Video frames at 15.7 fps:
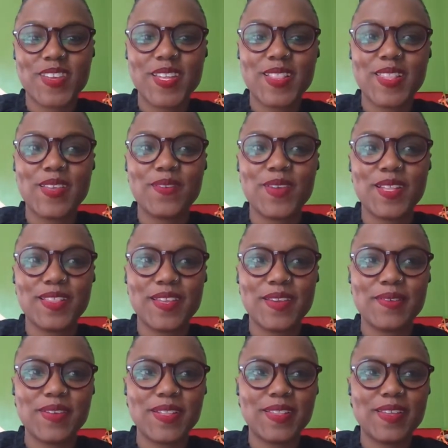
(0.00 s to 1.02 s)
Hello, hello,
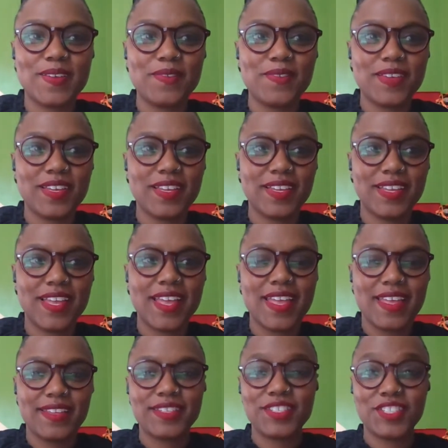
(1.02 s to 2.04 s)
hello.
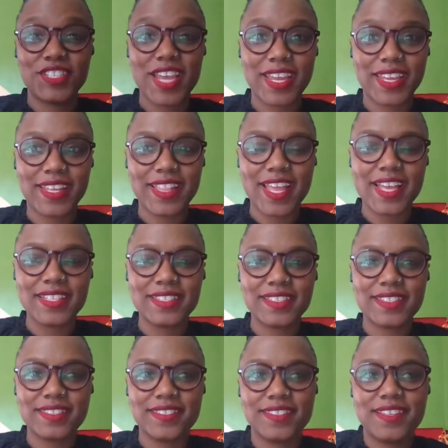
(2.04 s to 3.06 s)
Jackie
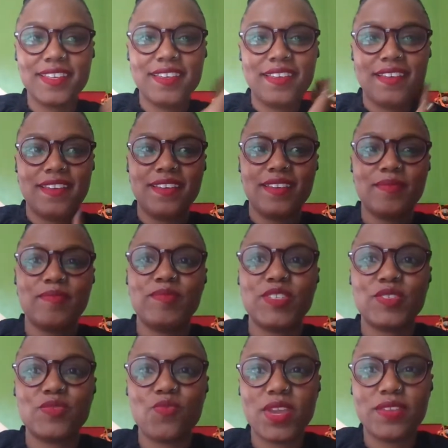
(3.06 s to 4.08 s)
Glass. I'm
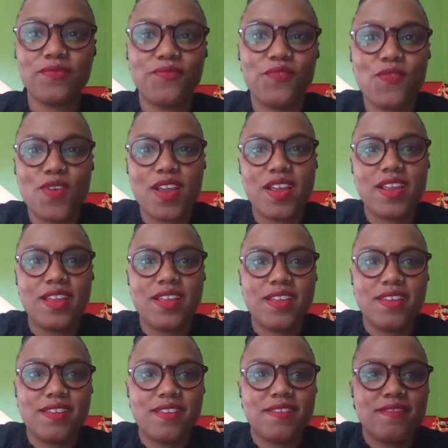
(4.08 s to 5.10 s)
just waiting for
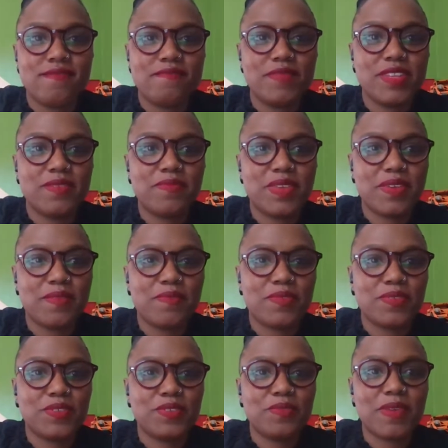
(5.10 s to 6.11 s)
me to be able
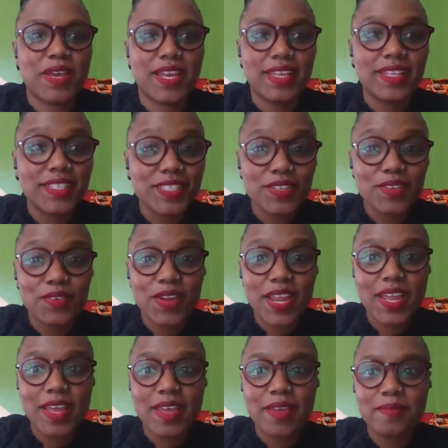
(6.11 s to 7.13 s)
to do my
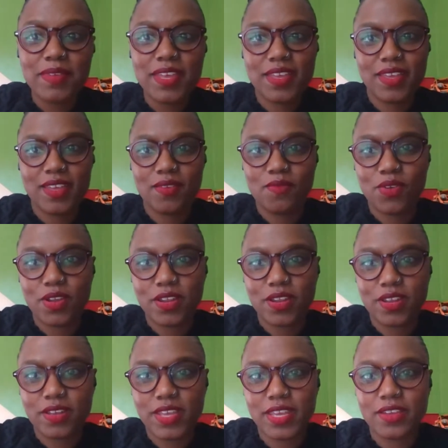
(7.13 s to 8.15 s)
Instagram, and we're going
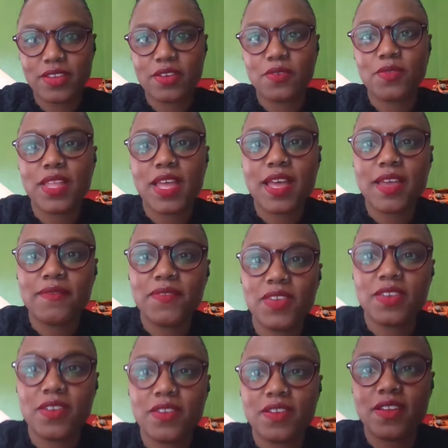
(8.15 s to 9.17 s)
to hit go live
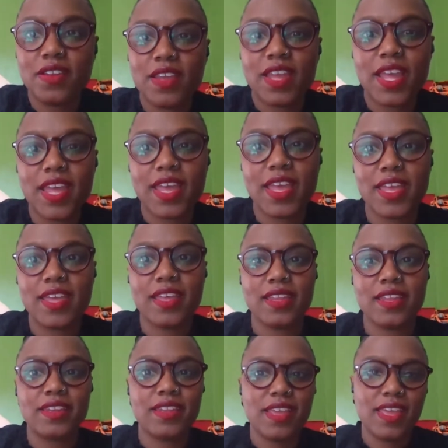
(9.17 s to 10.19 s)
here
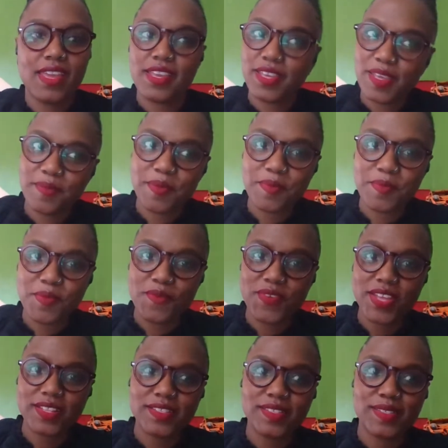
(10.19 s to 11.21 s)
and keep it
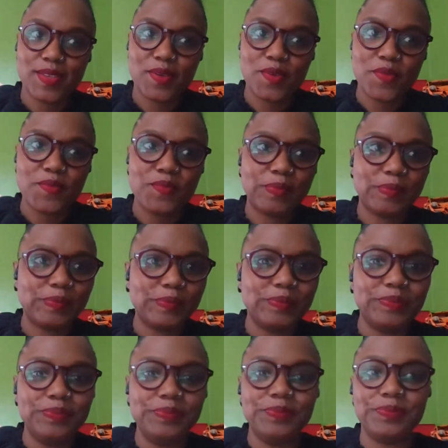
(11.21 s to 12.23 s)
moving. So,
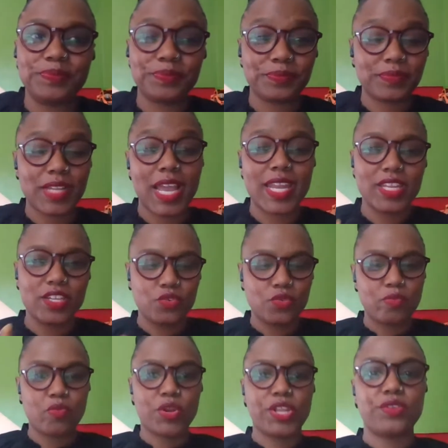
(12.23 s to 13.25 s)
I didn't do a
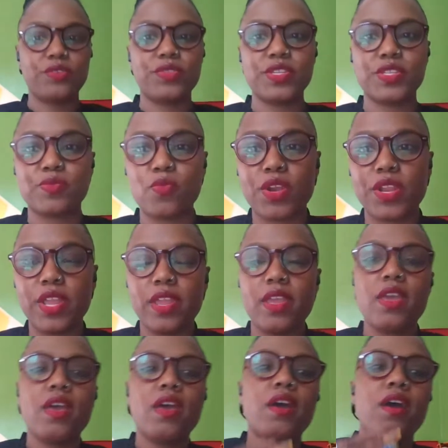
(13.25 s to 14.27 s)
morning do this morning.
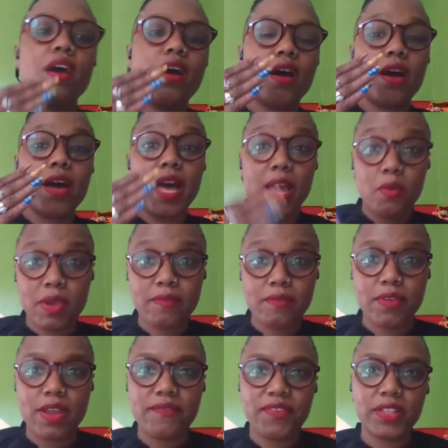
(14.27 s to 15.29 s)
However,
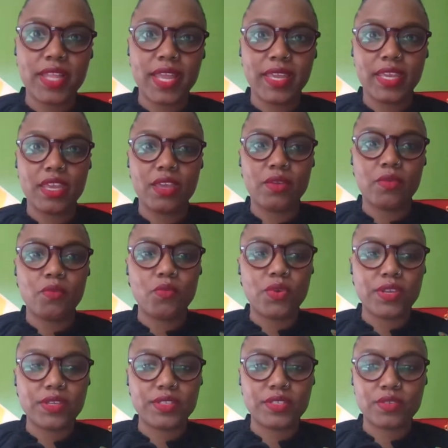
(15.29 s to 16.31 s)
I felt like it
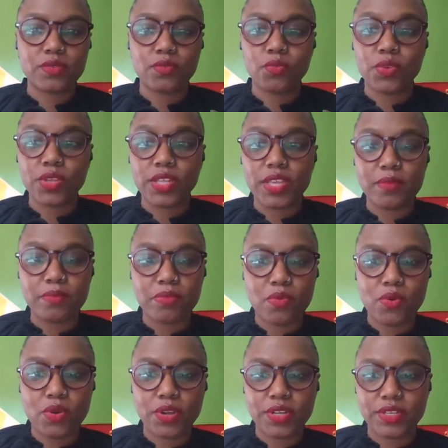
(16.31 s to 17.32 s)
was really
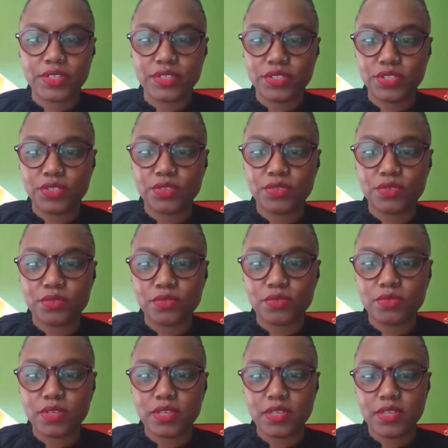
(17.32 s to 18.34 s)
important to
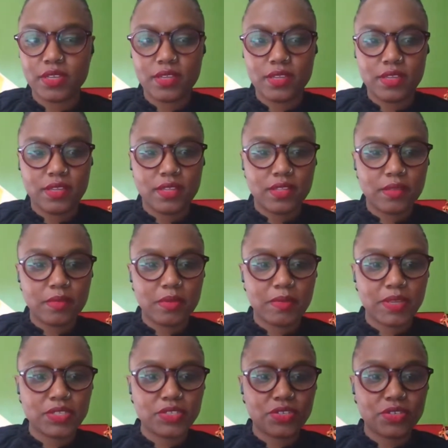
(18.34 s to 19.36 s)
let me
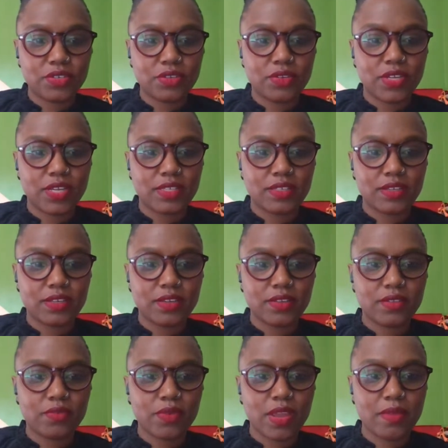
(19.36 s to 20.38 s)
make sure you guys are hearing
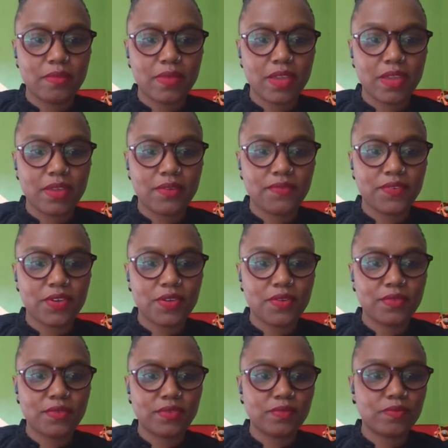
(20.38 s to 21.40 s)
the right
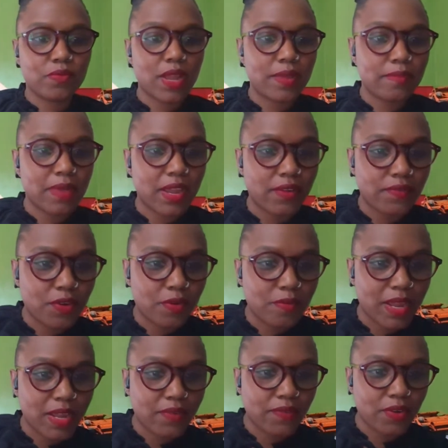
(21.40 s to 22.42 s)
microphone. Right microphone,
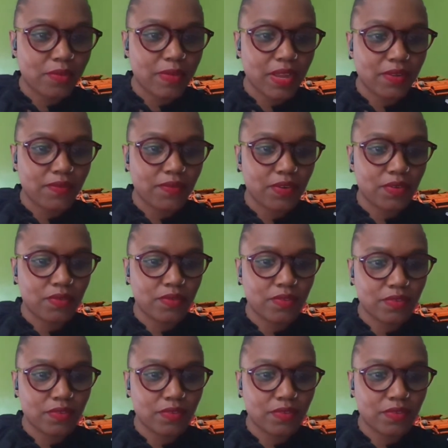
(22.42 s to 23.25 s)
microphone, microphone.